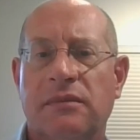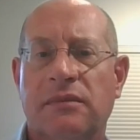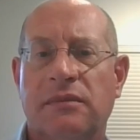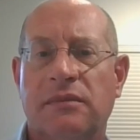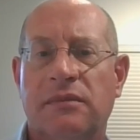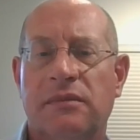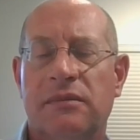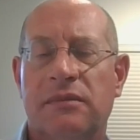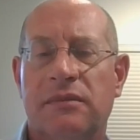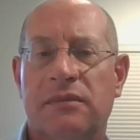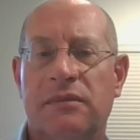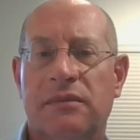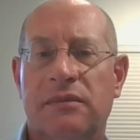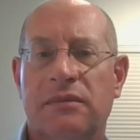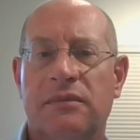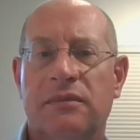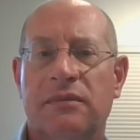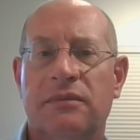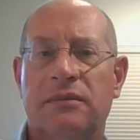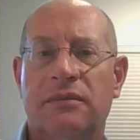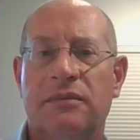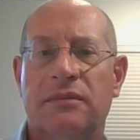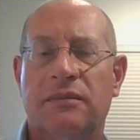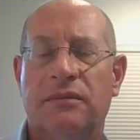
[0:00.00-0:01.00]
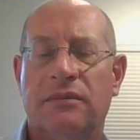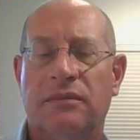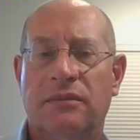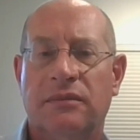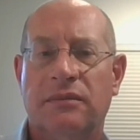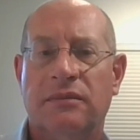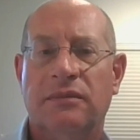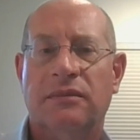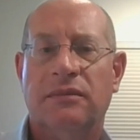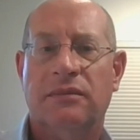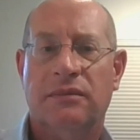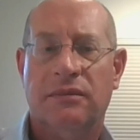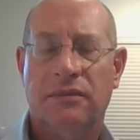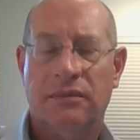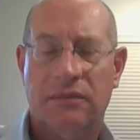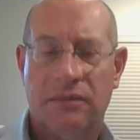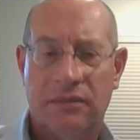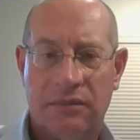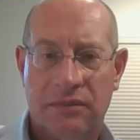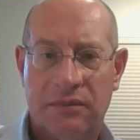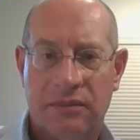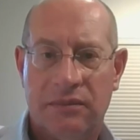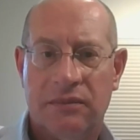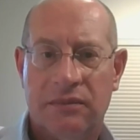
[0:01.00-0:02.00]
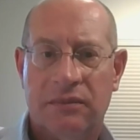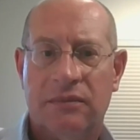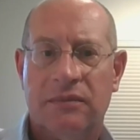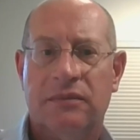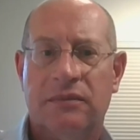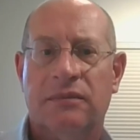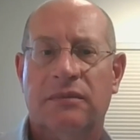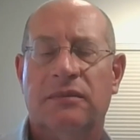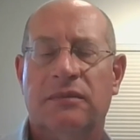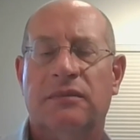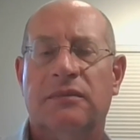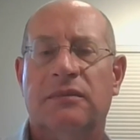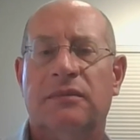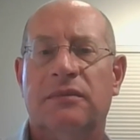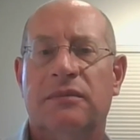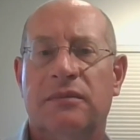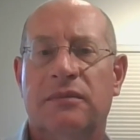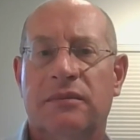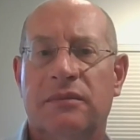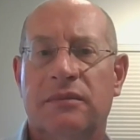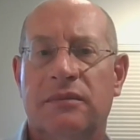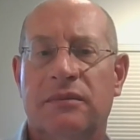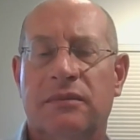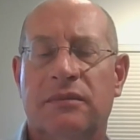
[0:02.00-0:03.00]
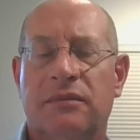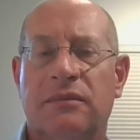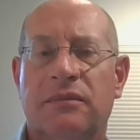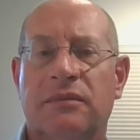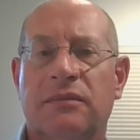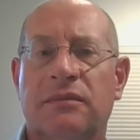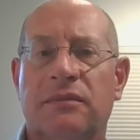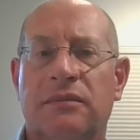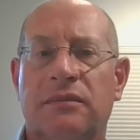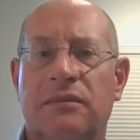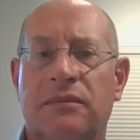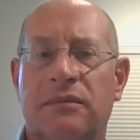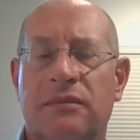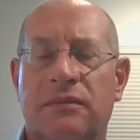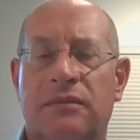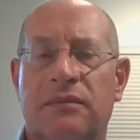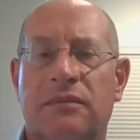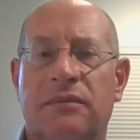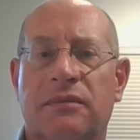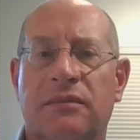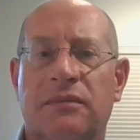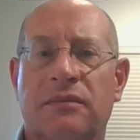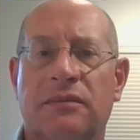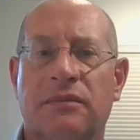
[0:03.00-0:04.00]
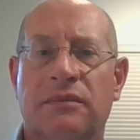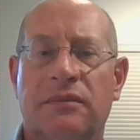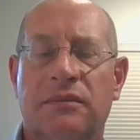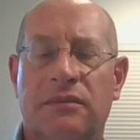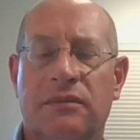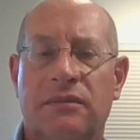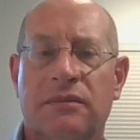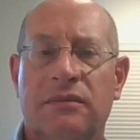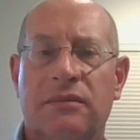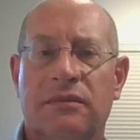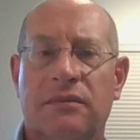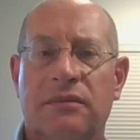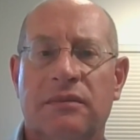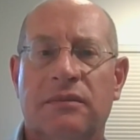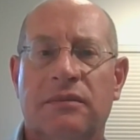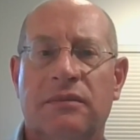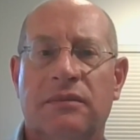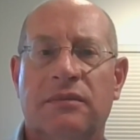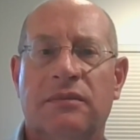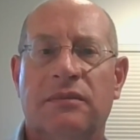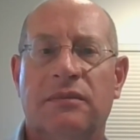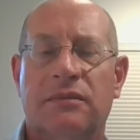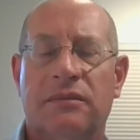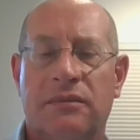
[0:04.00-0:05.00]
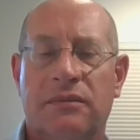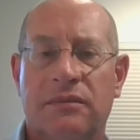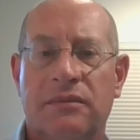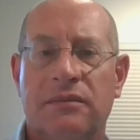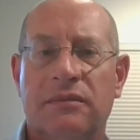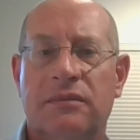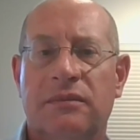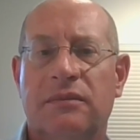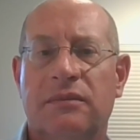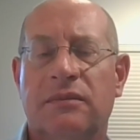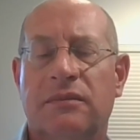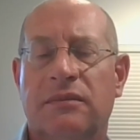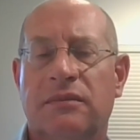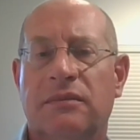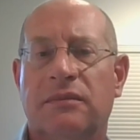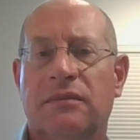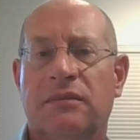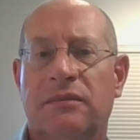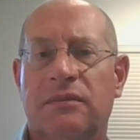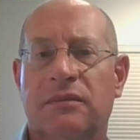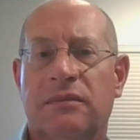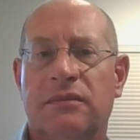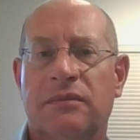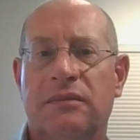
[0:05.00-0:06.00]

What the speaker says: (silent)